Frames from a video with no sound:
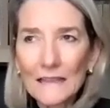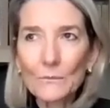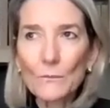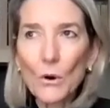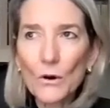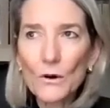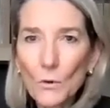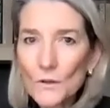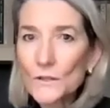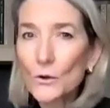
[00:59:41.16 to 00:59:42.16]

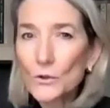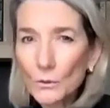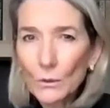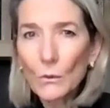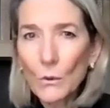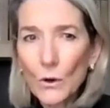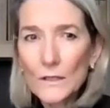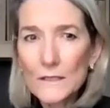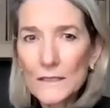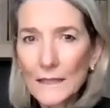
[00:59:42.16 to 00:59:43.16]
more social
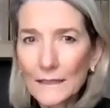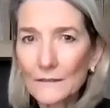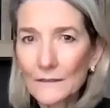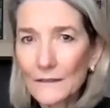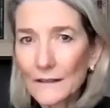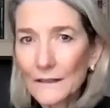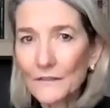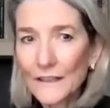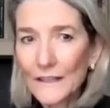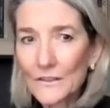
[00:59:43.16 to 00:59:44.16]
rewards than
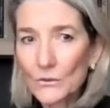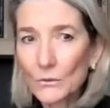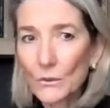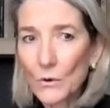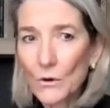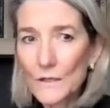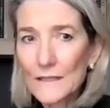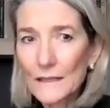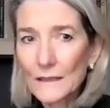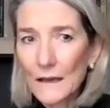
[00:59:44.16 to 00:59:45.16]
financial rewards
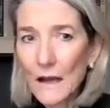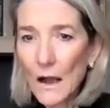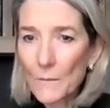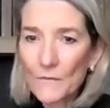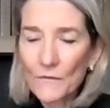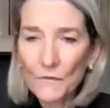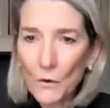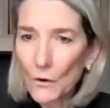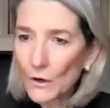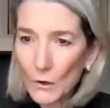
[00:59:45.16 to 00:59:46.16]

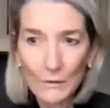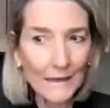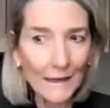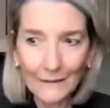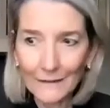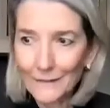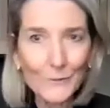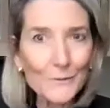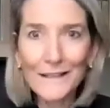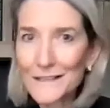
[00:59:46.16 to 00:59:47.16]
for creating
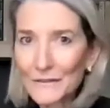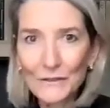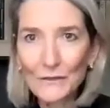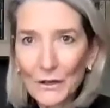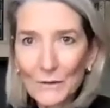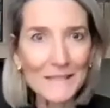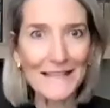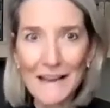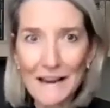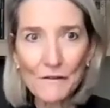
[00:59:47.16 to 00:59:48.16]
those kinds of environments
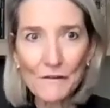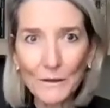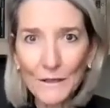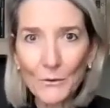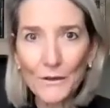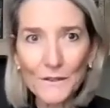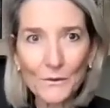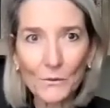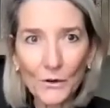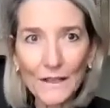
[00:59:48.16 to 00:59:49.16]
that everybody wants to
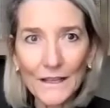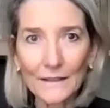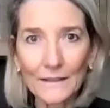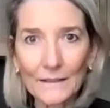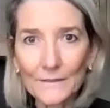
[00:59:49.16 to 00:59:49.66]
work in.